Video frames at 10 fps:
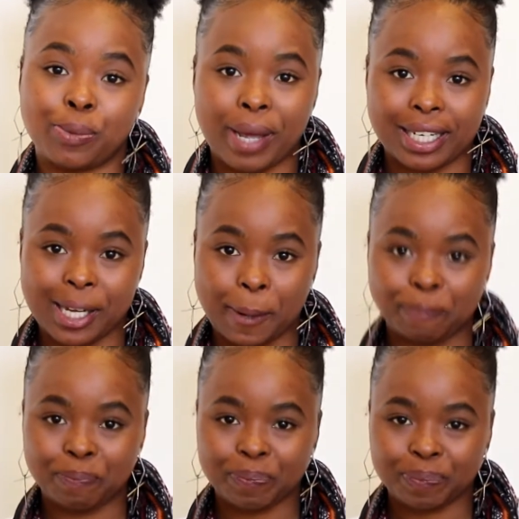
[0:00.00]
better.
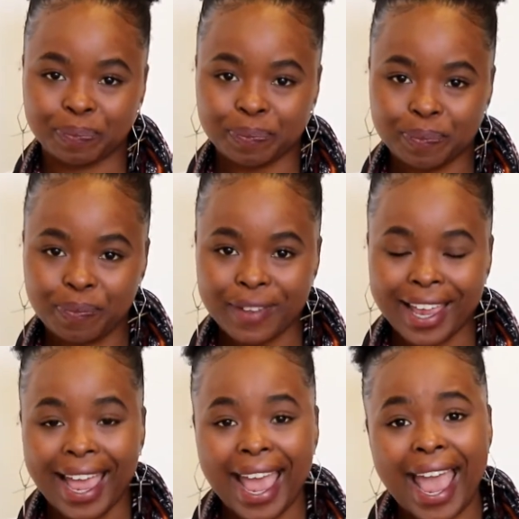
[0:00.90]

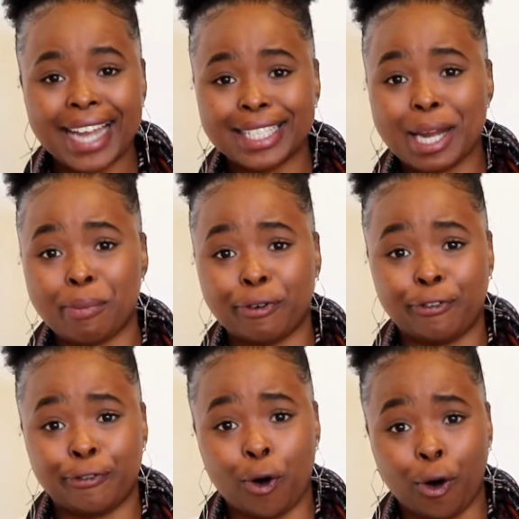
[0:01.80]
And number
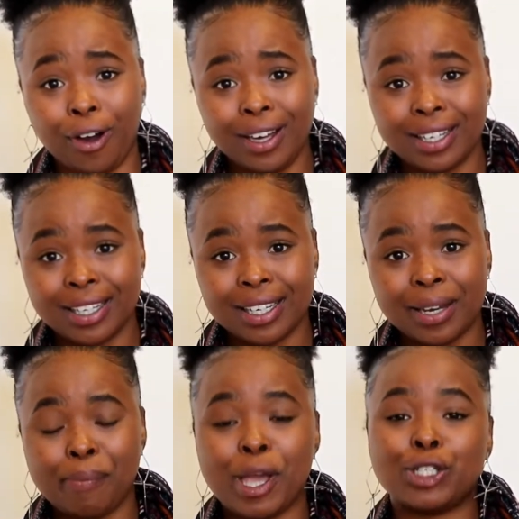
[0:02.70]
4,
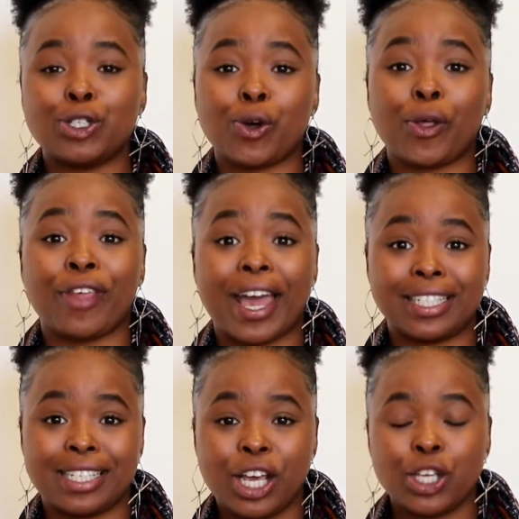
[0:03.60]
make sure that
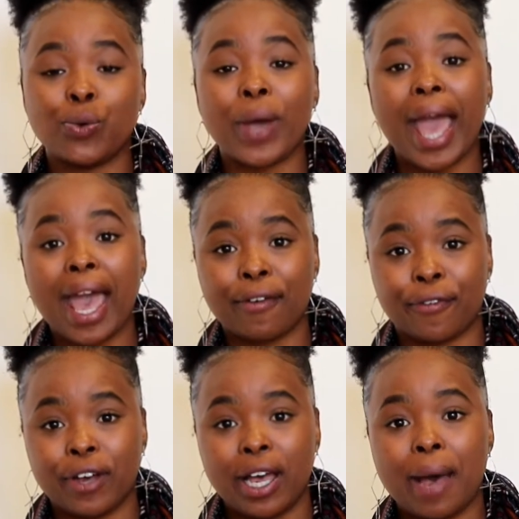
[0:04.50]
you have
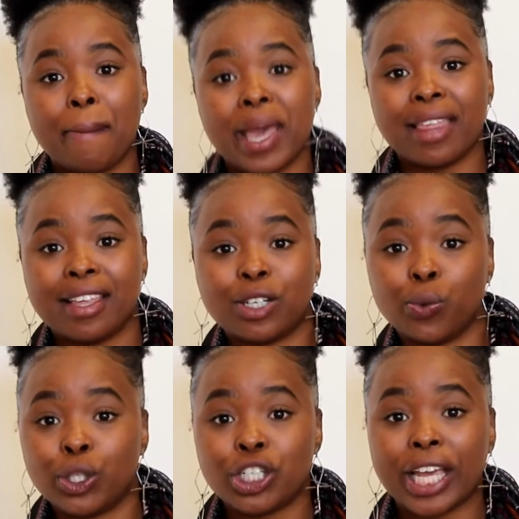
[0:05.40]
a method
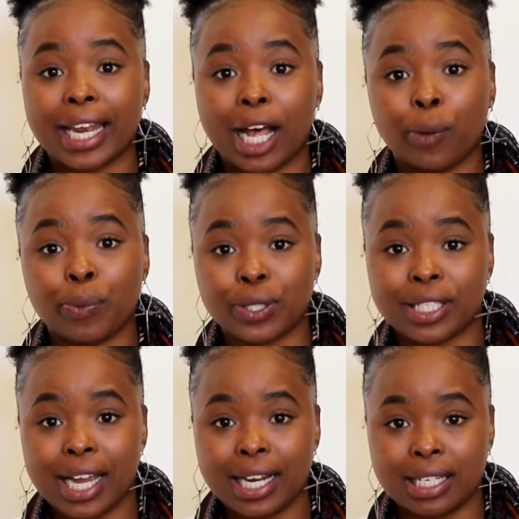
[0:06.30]
which can help you
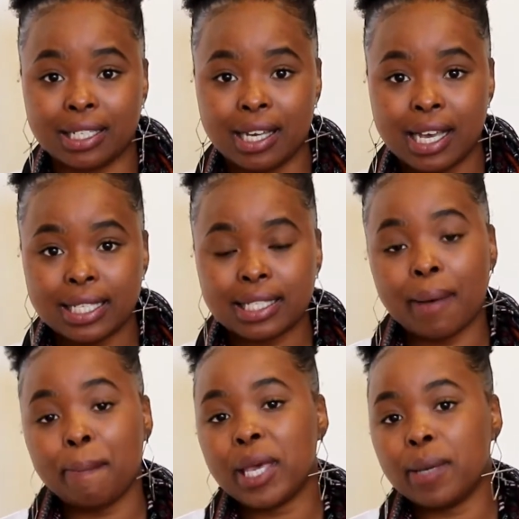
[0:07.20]
study.
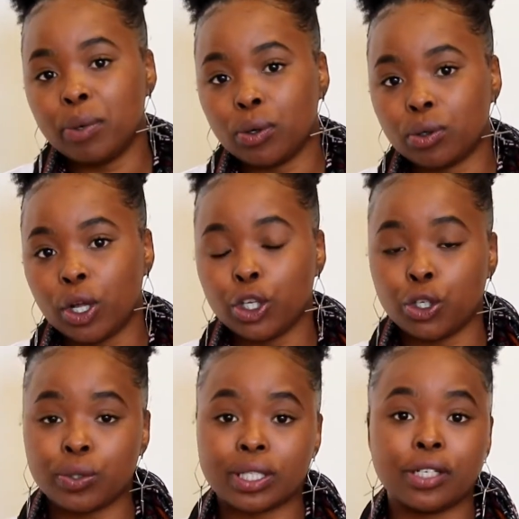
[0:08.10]
Some people
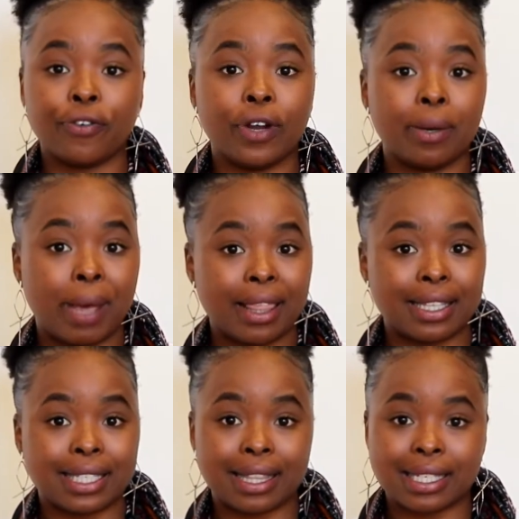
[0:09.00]
use different
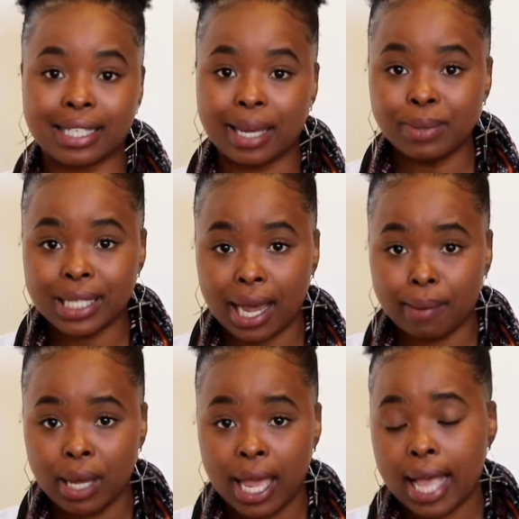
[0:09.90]
methods at the same
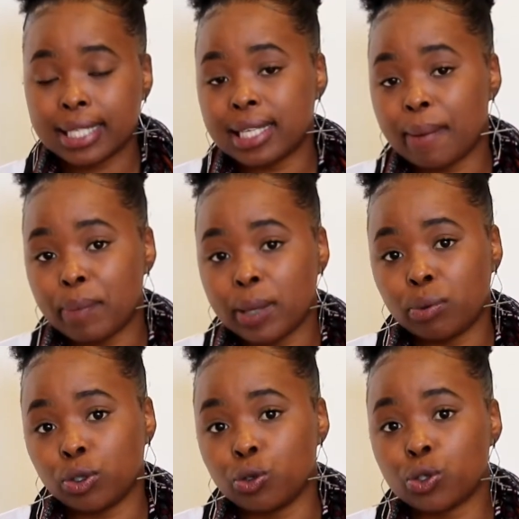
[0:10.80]
time and some
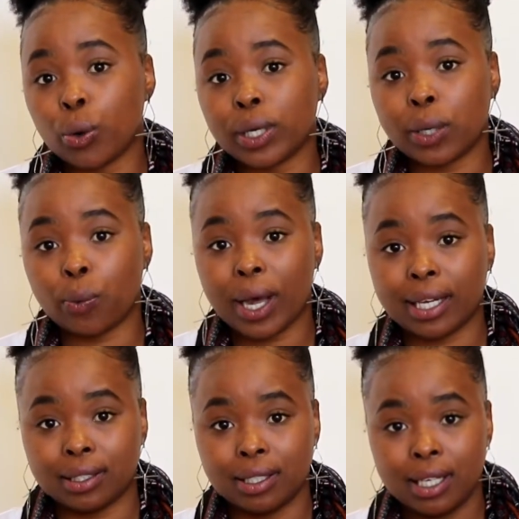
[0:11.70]
people use only one.
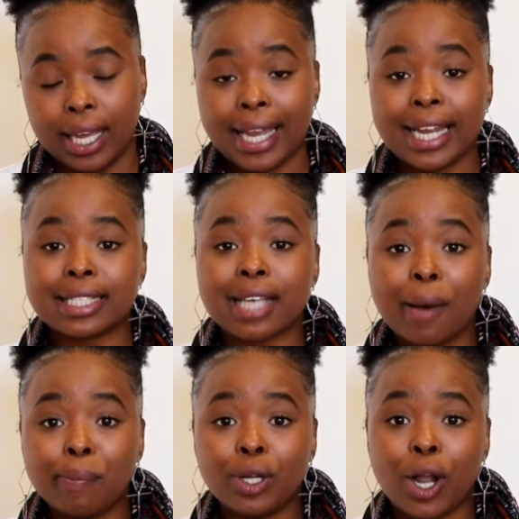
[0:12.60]
An
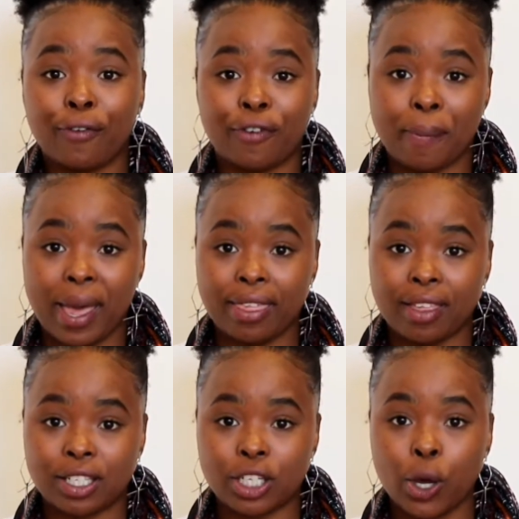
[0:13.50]
example of a
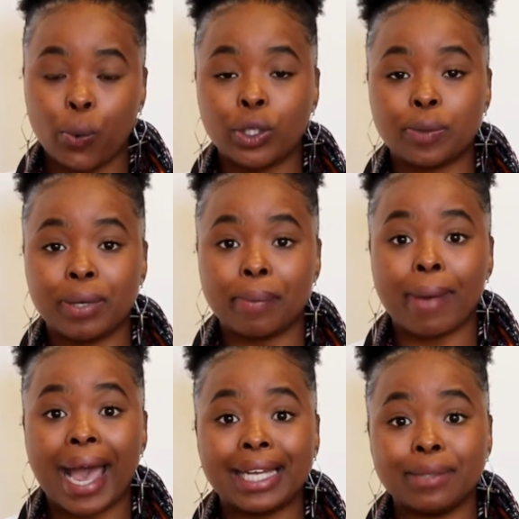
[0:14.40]
method would be
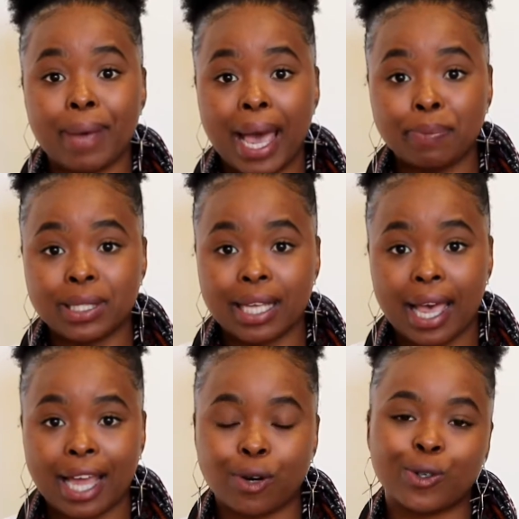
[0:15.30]
mind maps
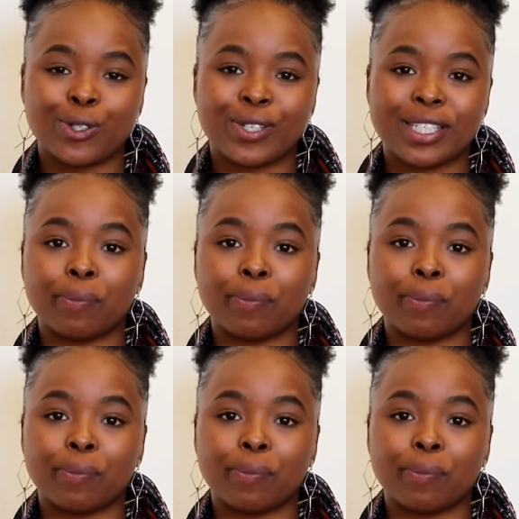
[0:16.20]
and also some